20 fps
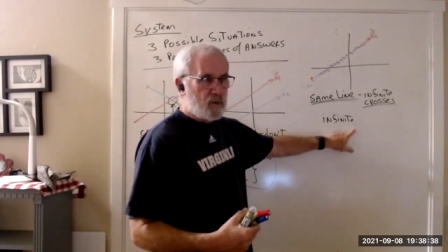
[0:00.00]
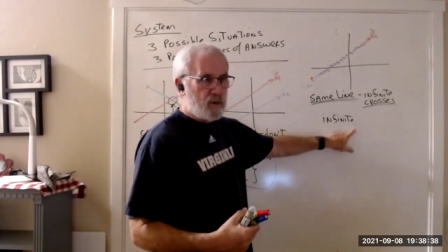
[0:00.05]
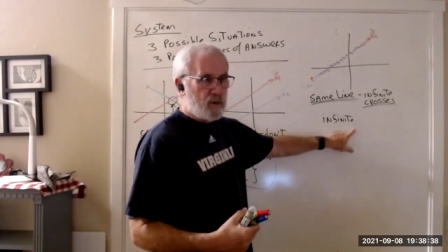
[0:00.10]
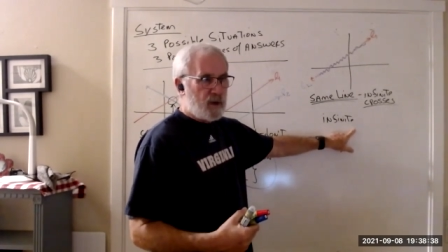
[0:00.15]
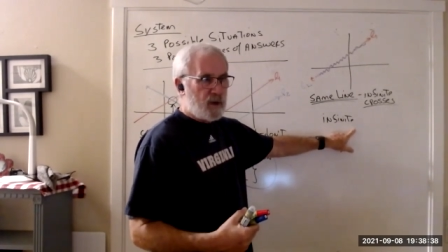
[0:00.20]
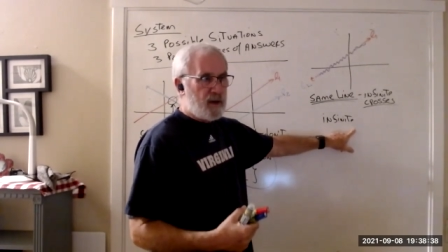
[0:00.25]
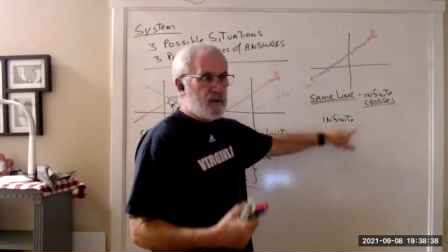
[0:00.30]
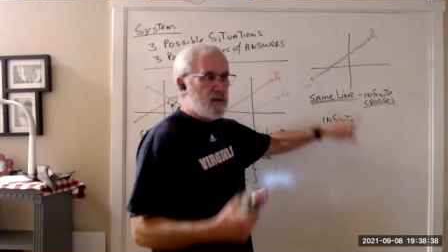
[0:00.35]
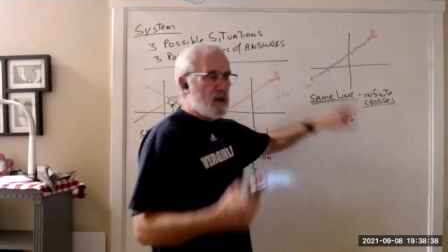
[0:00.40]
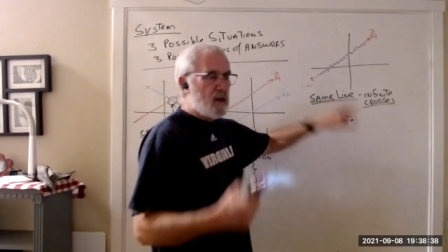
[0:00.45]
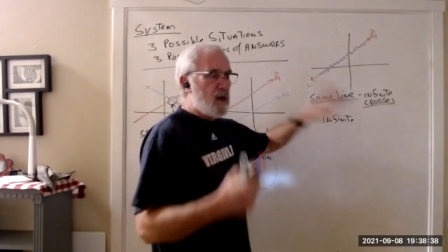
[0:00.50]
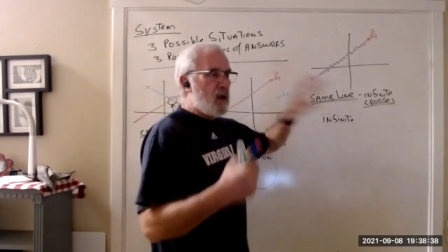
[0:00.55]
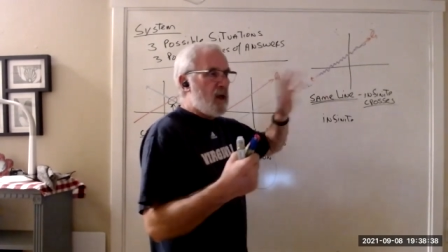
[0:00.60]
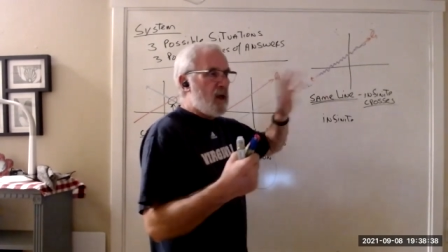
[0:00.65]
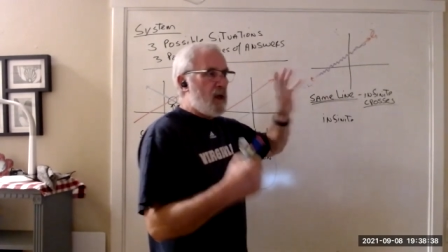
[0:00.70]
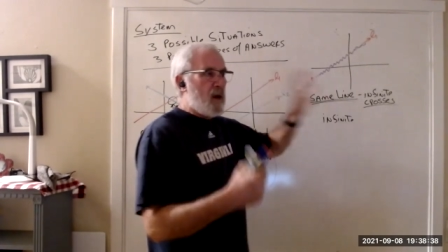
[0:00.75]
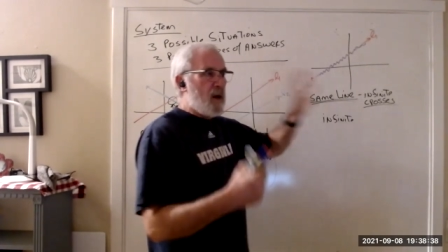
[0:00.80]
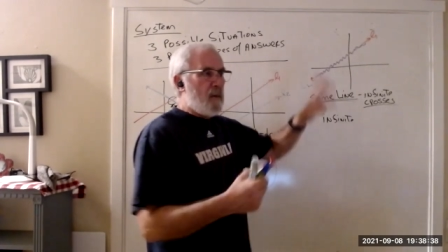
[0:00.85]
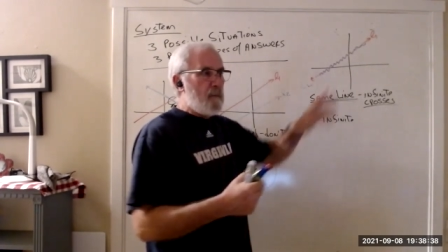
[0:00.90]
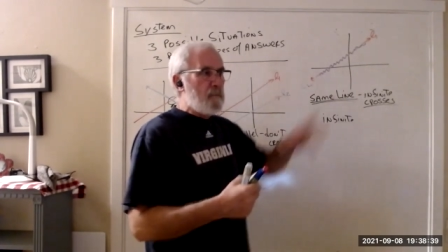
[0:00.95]
Okay.
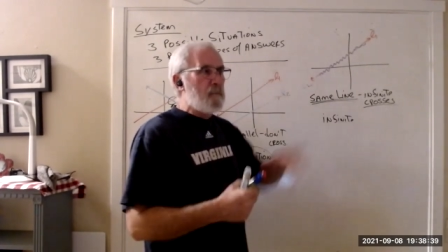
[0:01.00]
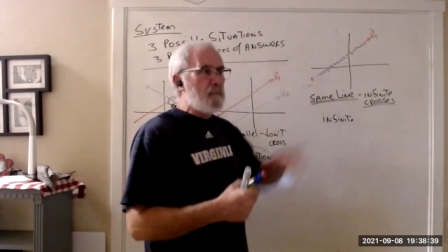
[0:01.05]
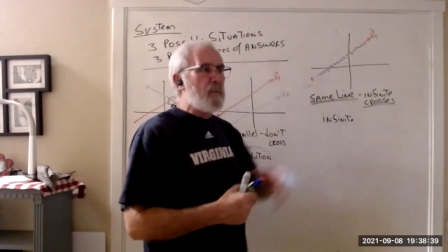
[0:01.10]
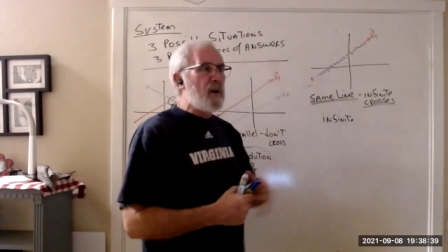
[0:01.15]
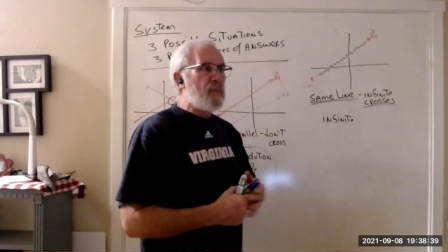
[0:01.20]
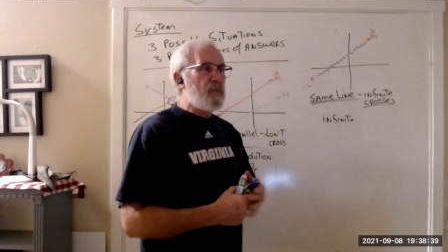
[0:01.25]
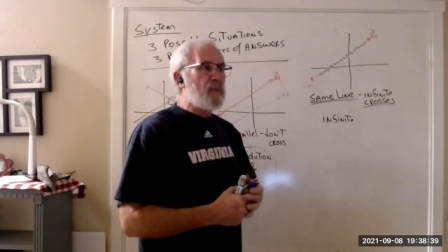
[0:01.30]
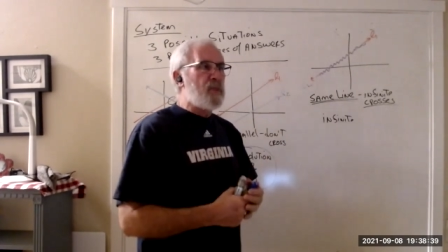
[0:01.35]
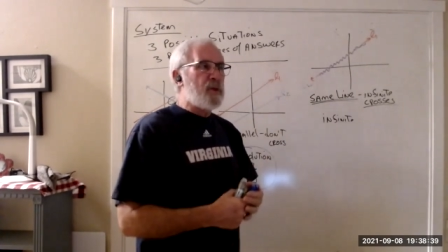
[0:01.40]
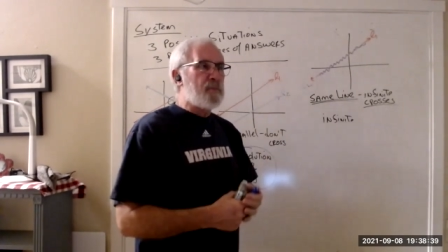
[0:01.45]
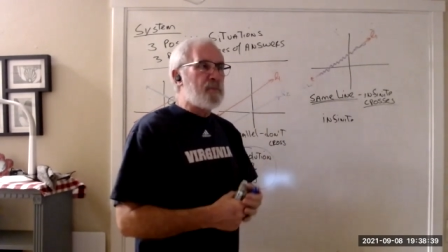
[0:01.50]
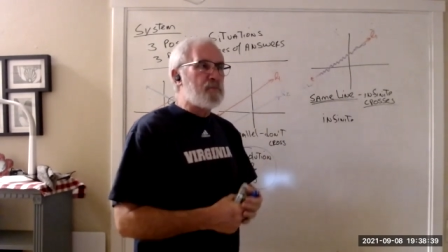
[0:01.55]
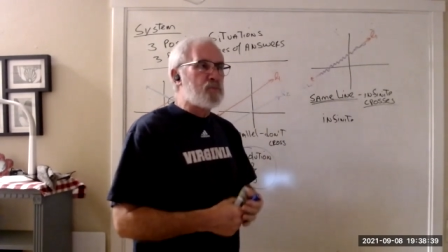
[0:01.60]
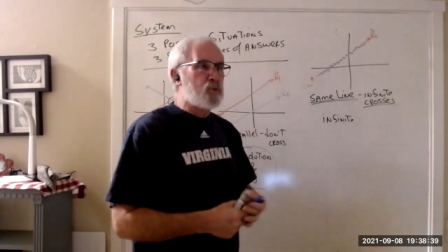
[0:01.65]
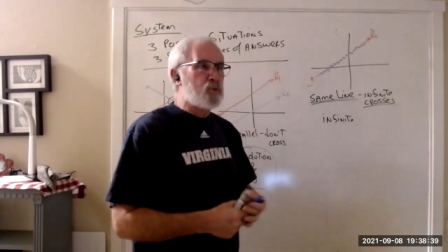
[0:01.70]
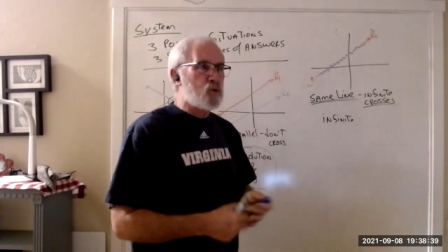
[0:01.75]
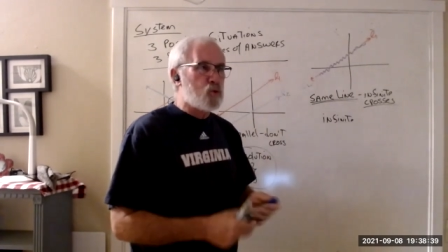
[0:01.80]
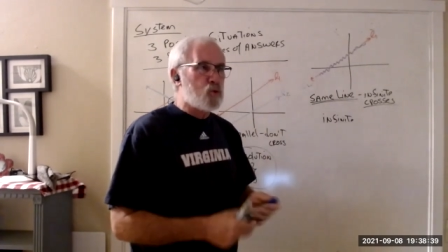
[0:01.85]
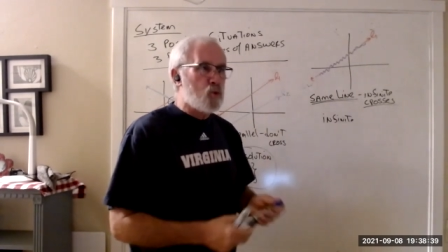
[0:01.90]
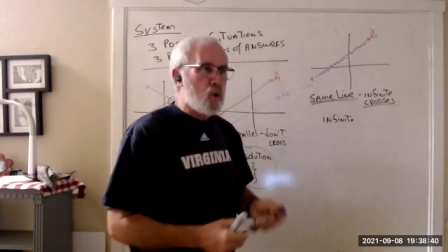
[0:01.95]
But the
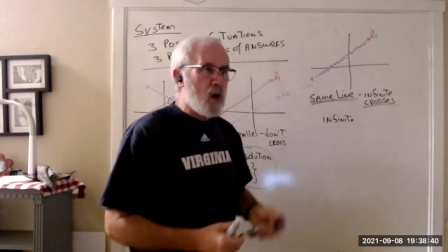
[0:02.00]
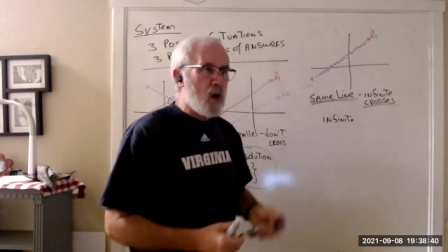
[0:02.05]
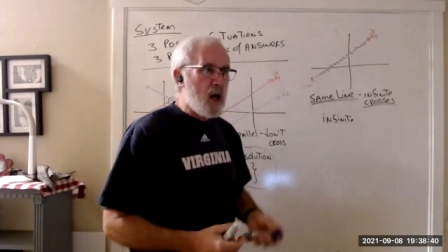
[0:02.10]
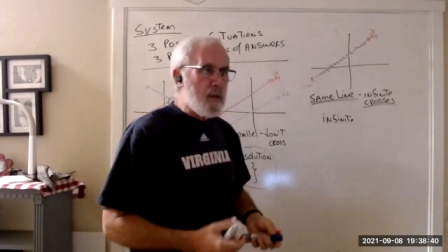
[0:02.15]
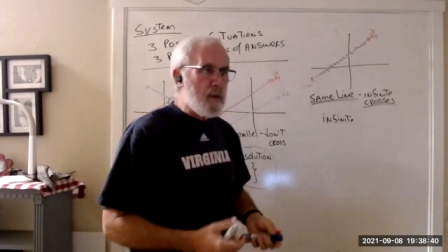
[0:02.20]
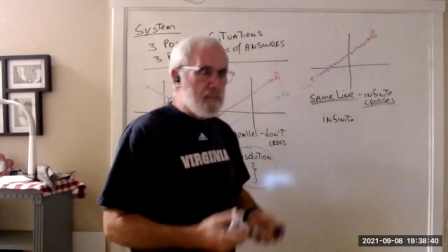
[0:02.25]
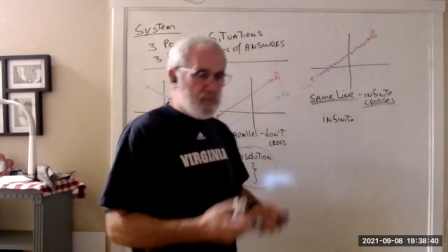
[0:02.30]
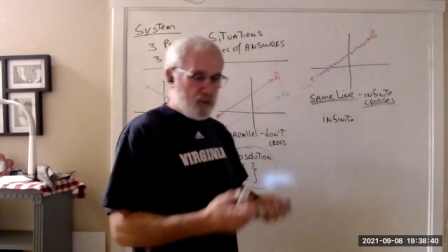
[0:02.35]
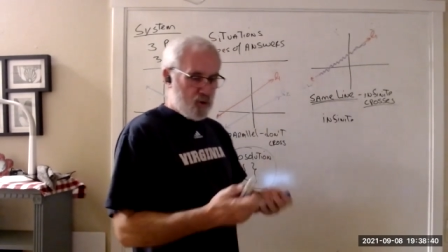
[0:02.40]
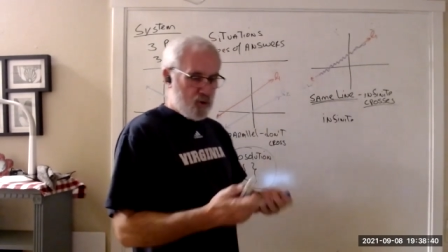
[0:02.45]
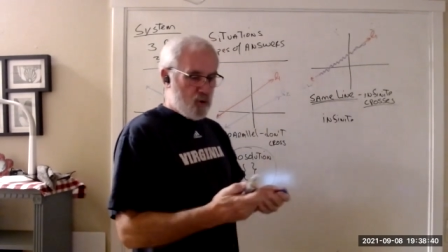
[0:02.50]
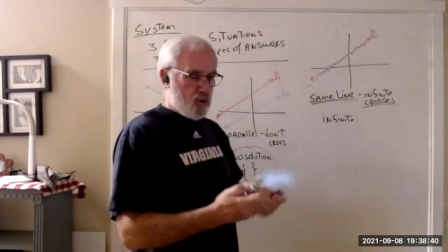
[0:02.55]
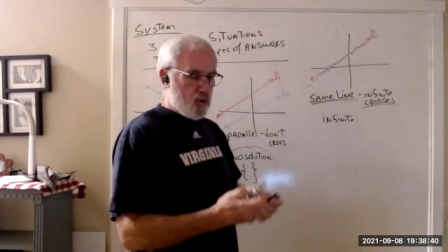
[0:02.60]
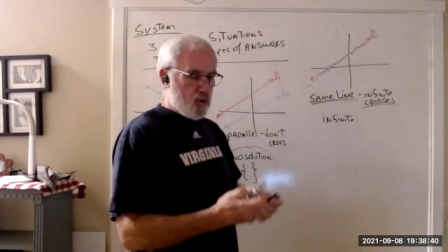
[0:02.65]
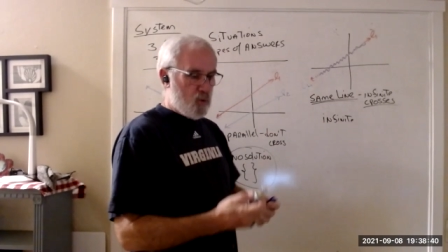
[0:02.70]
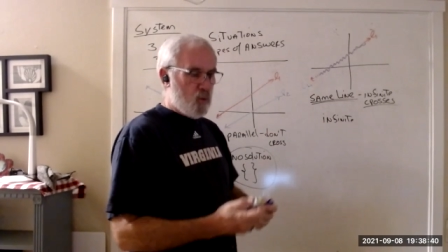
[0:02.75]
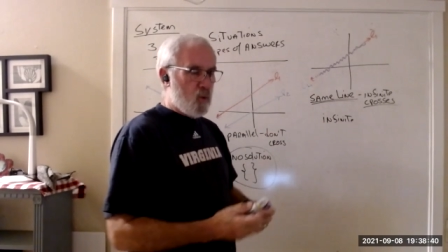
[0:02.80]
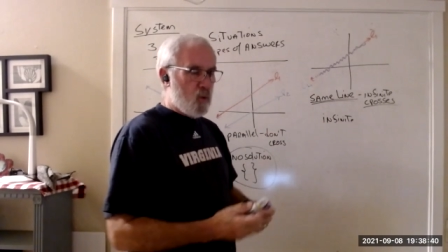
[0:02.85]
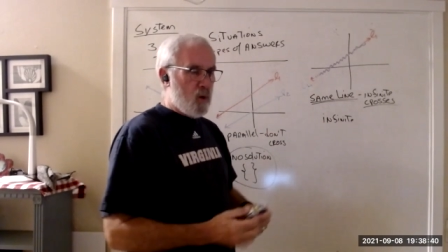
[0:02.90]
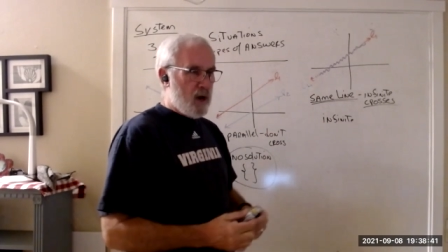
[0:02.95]
proper
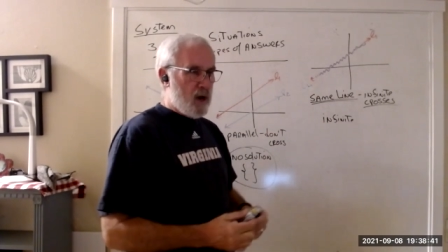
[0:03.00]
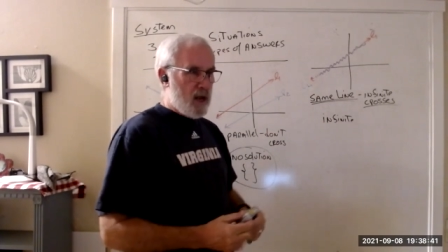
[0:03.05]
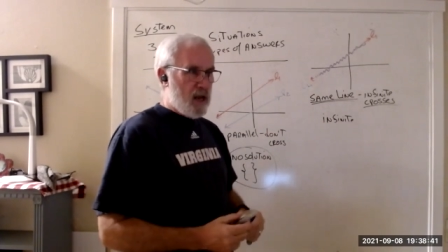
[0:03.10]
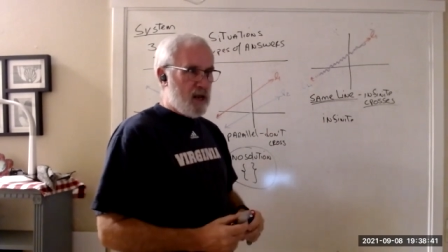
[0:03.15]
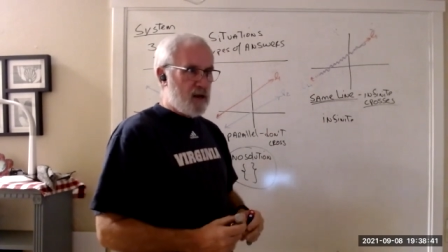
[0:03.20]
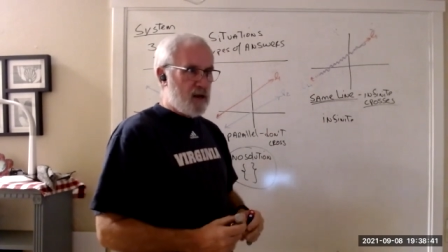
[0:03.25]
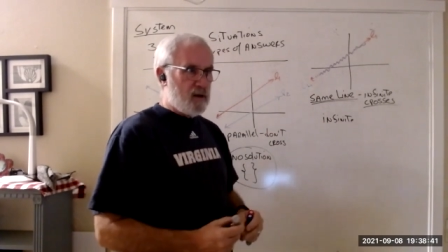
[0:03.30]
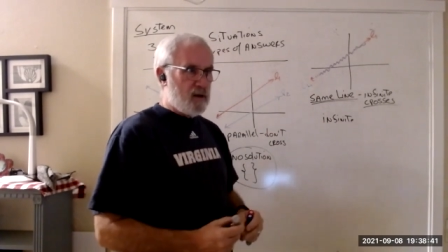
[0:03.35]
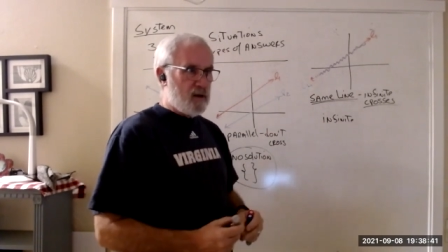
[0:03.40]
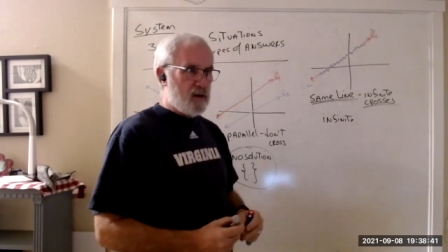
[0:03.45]
way,